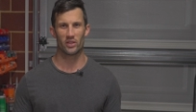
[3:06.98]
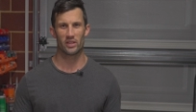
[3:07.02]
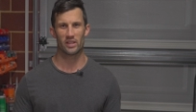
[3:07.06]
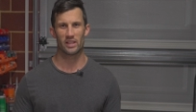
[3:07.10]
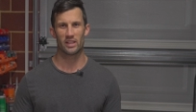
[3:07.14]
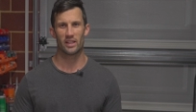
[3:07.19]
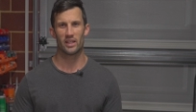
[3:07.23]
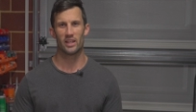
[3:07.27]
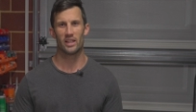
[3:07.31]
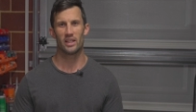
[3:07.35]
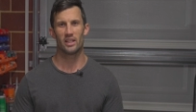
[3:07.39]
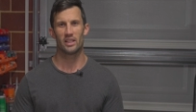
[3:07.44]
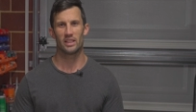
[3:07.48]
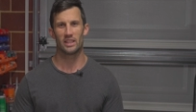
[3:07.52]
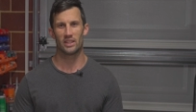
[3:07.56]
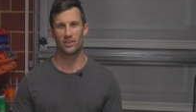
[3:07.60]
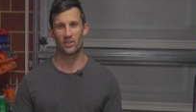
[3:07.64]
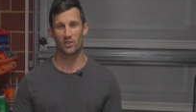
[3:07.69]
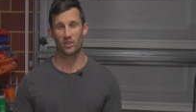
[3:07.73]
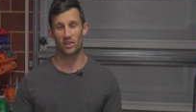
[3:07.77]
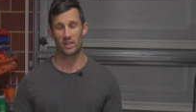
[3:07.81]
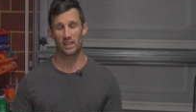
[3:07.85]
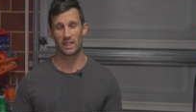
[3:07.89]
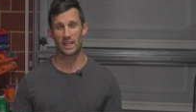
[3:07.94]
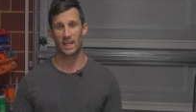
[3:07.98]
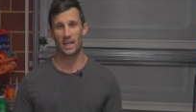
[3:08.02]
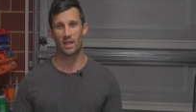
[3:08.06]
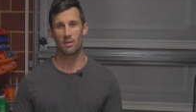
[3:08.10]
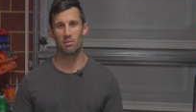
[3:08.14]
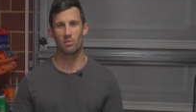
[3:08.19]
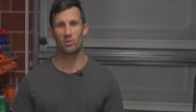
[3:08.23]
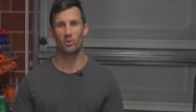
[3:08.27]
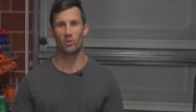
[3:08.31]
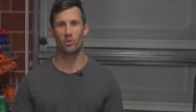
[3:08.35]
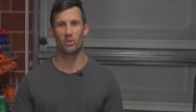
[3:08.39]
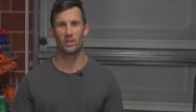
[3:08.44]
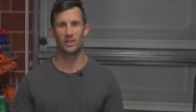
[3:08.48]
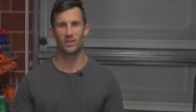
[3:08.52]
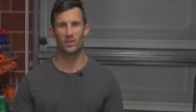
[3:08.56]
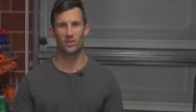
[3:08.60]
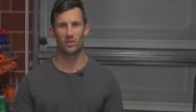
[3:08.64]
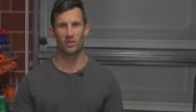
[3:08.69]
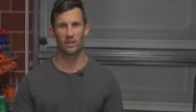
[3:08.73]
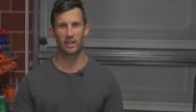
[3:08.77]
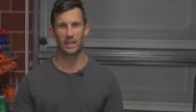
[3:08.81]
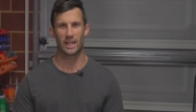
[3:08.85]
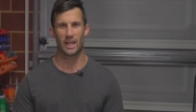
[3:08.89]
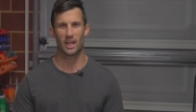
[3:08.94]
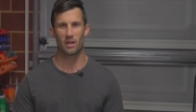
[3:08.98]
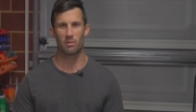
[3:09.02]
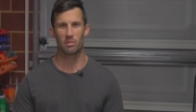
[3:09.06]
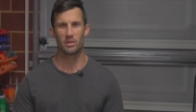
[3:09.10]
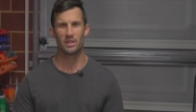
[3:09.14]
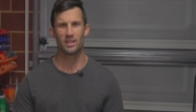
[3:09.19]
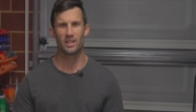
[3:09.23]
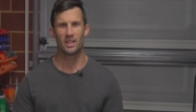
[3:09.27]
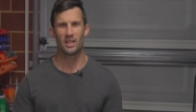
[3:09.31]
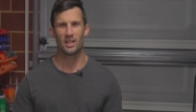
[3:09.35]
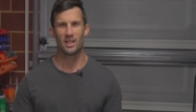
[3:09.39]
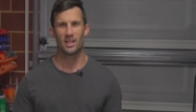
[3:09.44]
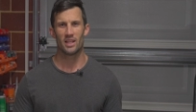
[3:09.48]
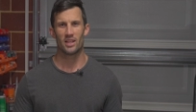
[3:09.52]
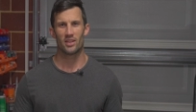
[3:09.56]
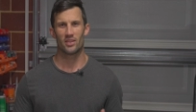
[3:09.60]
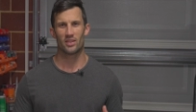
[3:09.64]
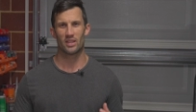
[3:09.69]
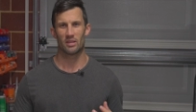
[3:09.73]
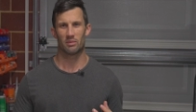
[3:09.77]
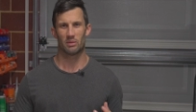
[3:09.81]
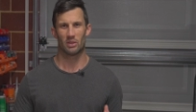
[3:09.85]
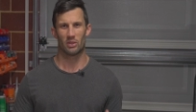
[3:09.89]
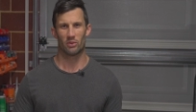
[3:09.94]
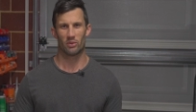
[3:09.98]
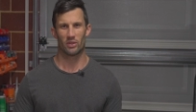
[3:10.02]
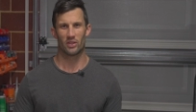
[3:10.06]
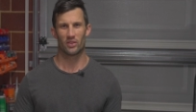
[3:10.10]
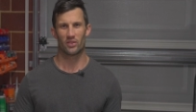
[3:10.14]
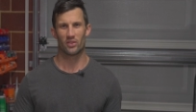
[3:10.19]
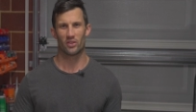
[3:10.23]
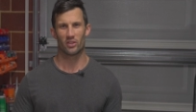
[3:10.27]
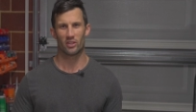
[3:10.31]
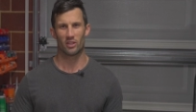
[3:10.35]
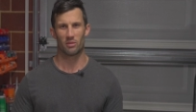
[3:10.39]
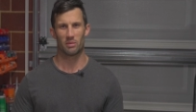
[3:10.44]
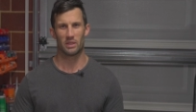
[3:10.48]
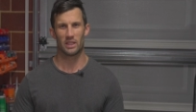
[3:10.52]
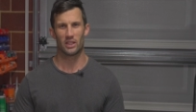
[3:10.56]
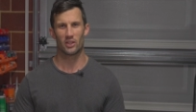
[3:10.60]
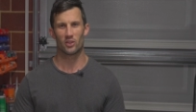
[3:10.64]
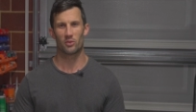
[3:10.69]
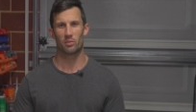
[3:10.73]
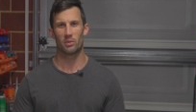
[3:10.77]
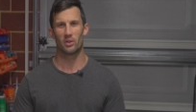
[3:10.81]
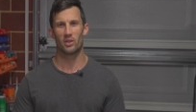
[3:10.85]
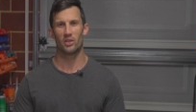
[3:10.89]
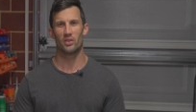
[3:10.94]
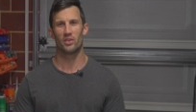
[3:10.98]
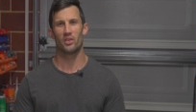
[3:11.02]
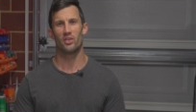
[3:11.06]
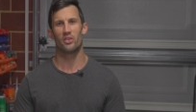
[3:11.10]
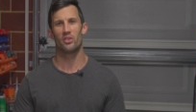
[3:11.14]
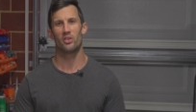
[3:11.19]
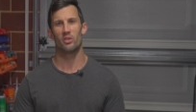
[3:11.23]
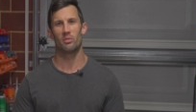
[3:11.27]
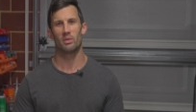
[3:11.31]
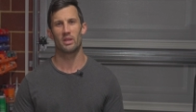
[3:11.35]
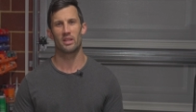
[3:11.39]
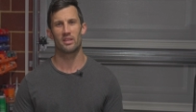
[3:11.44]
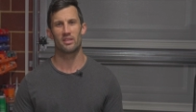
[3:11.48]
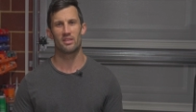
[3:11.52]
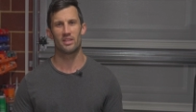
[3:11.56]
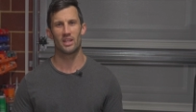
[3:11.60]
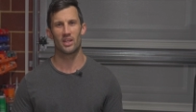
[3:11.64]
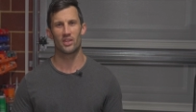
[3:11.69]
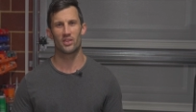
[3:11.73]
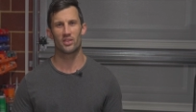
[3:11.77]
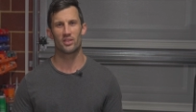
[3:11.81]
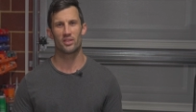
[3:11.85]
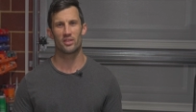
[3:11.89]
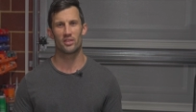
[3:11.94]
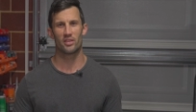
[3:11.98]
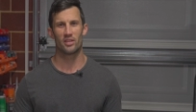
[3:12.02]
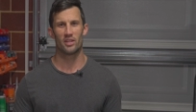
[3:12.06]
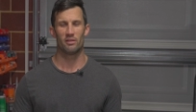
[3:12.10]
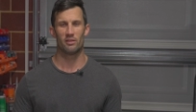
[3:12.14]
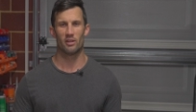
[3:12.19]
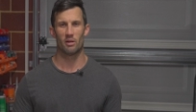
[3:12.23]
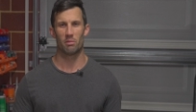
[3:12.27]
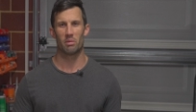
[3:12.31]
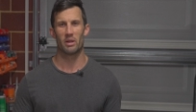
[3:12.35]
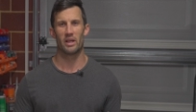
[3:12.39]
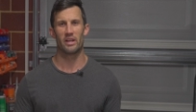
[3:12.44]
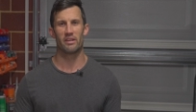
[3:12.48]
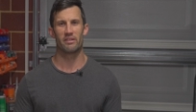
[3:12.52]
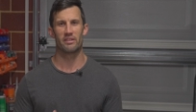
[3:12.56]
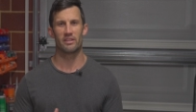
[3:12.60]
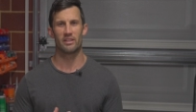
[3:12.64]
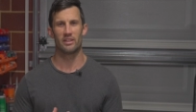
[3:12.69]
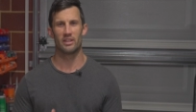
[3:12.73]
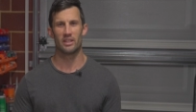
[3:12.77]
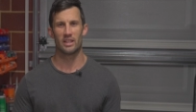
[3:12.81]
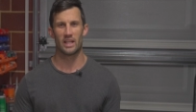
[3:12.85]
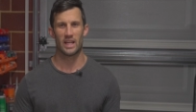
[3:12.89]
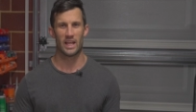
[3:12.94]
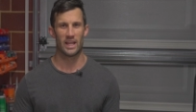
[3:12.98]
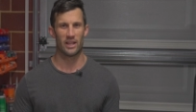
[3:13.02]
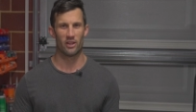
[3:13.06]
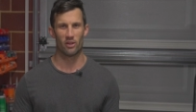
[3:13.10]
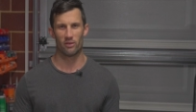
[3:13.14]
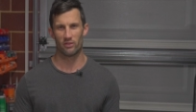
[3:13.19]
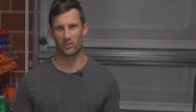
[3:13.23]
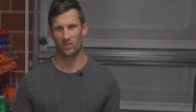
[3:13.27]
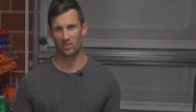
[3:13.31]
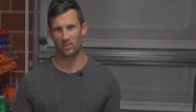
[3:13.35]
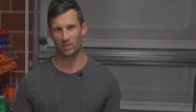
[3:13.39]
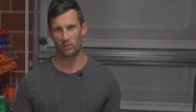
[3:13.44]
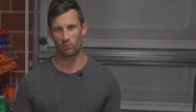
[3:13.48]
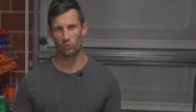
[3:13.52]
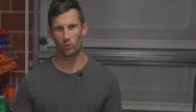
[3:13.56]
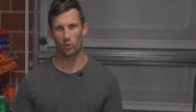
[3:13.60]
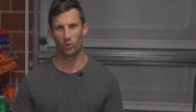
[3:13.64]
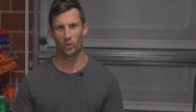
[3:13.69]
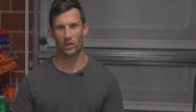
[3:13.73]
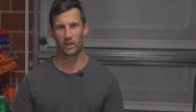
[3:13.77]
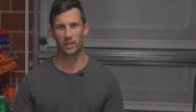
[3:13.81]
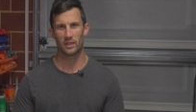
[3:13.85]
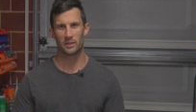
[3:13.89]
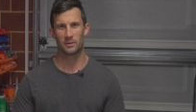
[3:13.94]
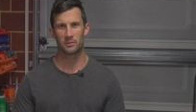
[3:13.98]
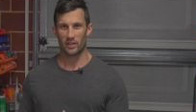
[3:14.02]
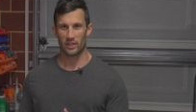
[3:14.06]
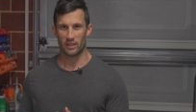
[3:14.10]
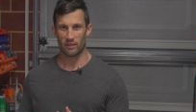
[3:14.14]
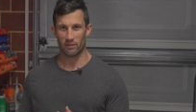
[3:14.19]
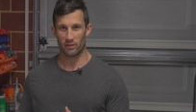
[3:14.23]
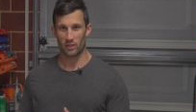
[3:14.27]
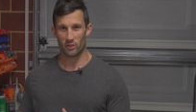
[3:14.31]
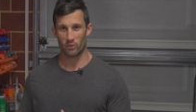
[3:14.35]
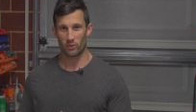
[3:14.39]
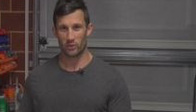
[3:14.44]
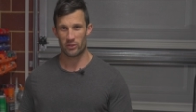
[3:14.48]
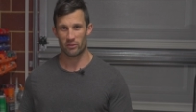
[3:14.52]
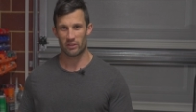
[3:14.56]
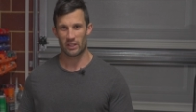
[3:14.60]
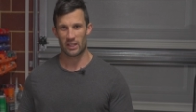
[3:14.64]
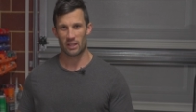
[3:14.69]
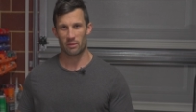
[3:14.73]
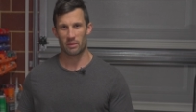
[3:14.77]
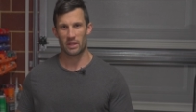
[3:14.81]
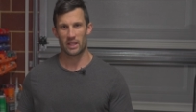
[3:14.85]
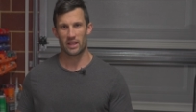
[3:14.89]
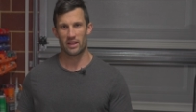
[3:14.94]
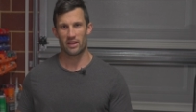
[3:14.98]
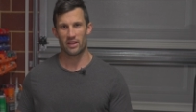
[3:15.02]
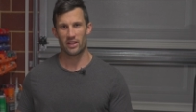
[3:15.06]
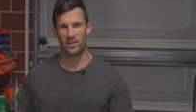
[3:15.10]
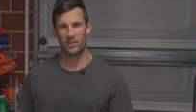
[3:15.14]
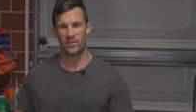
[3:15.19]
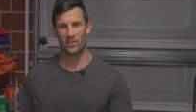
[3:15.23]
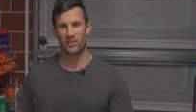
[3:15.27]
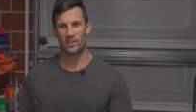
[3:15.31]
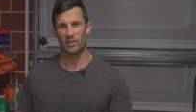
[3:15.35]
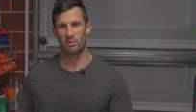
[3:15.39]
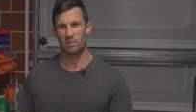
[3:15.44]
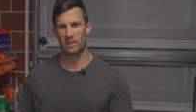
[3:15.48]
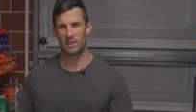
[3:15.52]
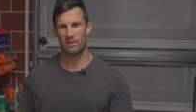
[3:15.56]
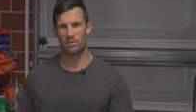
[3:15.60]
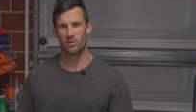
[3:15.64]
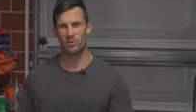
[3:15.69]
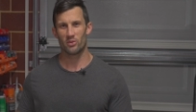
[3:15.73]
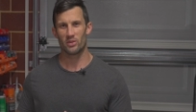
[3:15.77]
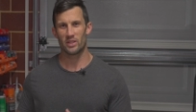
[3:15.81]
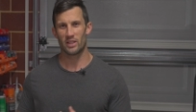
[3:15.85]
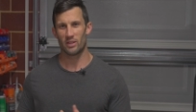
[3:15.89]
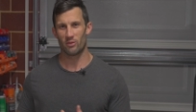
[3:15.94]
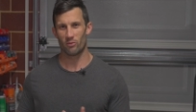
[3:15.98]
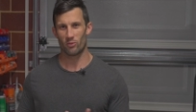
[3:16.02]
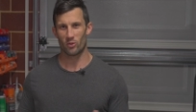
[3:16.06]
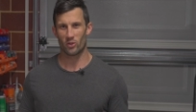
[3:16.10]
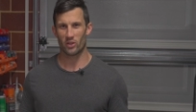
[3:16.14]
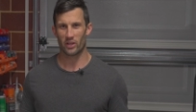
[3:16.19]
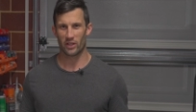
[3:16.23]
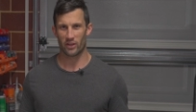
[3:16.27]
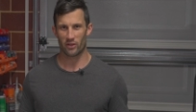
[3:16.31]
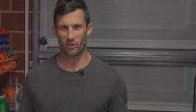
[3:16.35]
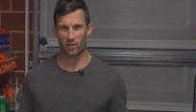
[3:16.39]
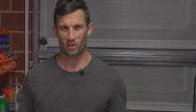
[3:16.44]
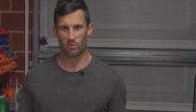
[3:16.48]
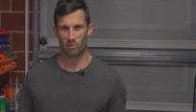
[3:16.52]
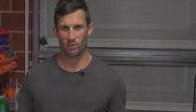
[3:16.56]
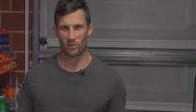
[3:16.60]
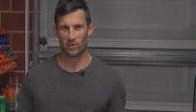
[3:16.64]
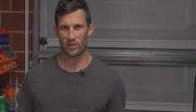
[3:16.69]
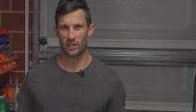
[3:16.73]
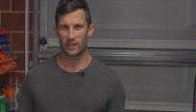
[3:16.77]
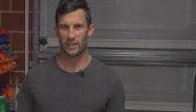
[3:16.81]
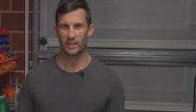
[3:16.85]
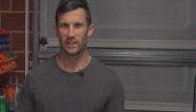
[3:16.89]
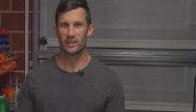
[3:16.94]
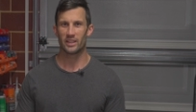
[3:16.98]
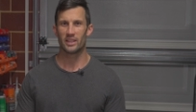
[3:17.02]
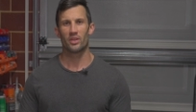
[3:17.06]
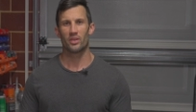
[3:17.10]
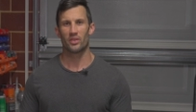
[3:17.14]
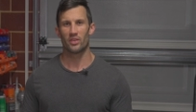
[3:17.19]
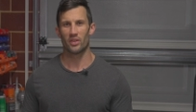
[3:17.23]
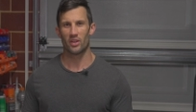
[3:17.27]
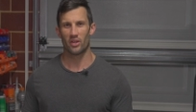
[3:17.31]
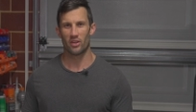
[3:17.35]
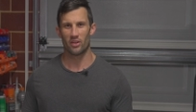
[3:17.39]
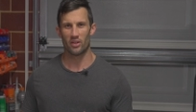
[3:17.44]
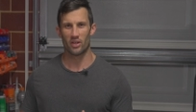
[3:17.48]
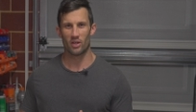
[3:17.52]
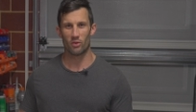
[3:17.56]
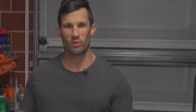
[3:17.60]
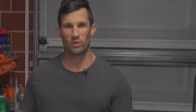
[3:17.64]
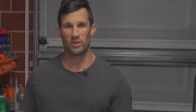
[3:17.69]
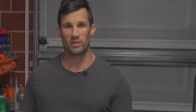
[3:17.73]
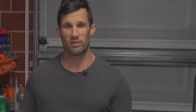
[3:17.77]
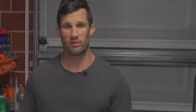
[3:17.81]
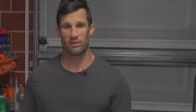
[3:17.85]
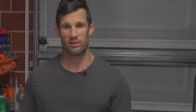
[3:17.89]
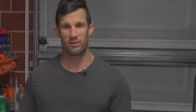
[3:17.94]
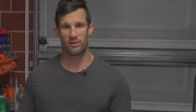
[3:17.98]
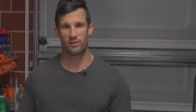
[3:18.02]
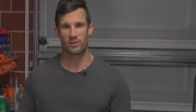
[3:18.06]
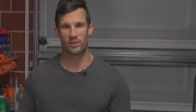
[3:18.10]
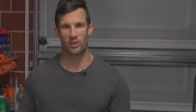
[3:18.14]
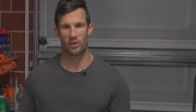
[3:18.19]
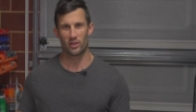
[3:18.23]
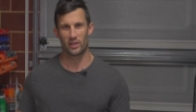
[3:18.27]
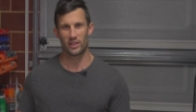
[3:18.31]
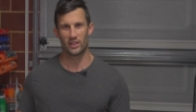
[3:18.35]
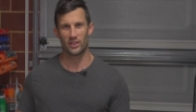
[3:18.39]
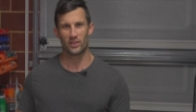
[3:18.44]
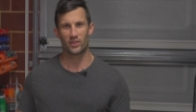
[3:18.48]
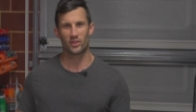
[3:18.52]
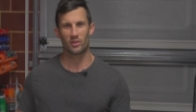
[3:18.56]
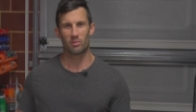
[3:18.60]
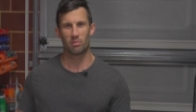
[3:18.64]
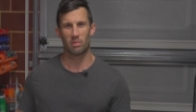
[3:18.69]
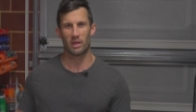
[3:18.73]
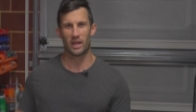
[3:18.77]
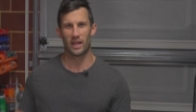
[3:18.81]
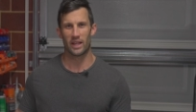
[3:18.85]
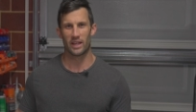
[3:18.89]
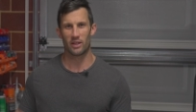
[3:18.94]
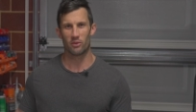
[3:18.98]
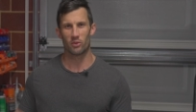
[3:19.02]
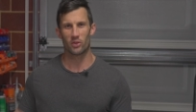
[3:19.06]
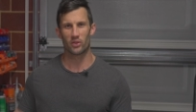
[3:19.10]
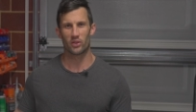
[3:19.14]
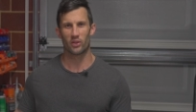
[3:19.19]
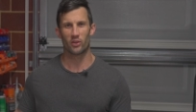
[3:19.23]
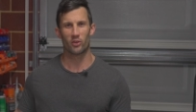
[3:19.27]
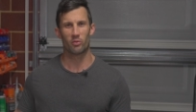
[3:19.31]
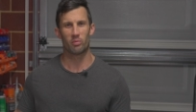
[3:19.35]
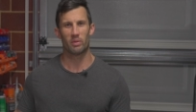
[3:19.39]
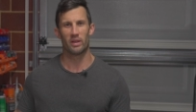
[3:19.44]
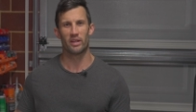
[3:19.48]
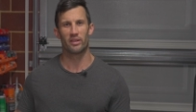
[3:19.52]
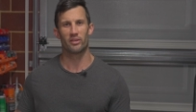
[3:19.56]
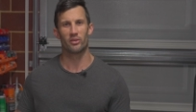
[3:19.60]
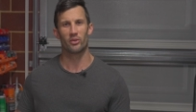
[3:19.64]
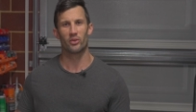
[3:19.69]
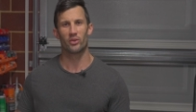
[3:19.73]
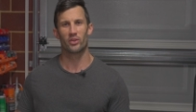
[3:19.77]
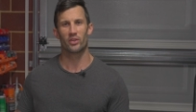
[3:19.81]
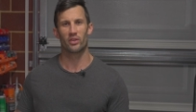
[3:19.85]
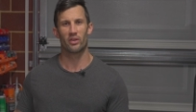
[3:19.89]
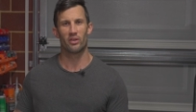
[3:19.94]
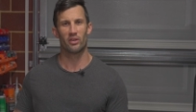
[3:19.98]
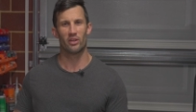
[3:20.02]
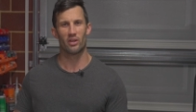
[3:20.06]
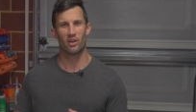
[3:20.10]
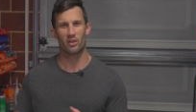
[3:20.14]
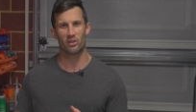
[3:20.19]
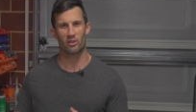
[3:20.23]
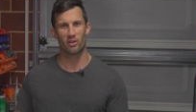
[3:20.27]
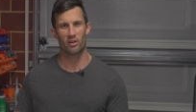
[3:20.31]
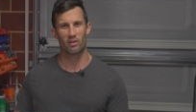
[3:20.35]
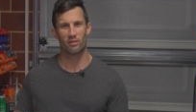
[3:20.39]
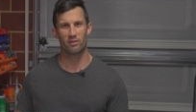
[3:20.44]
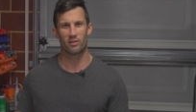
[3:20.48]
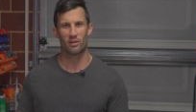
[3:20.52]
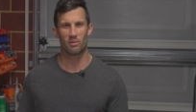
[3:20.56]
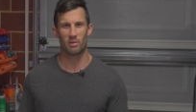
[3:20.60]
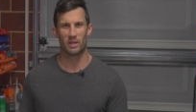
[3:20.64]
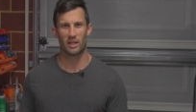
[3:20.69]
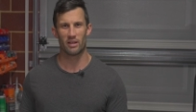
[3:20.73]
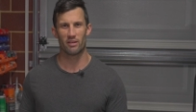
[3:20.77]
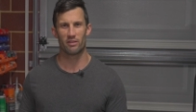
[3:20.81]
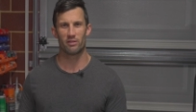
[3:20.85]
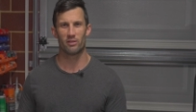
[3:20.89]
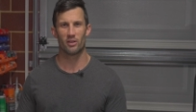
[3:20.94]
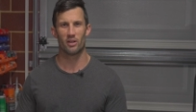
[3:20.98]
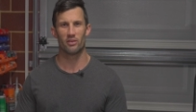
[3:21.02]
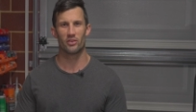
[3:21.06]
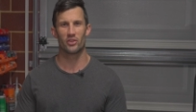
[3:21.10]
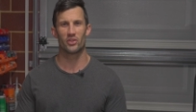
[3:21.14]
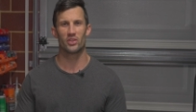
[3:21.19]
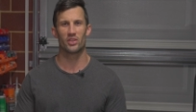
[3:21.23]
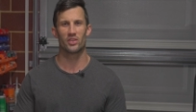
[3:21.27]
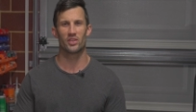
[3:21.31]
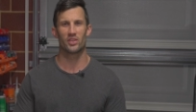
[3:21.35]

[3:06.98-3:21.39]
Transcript: the car, inside the cab, or inside a canopy, somewhere where it's not going to be exposed to too much dust, vibration, and obviously water. If I wouldn't recommend this to people, then why did I buy it? So I wouldn't have got this, but it was on special, so I got it for about $500 or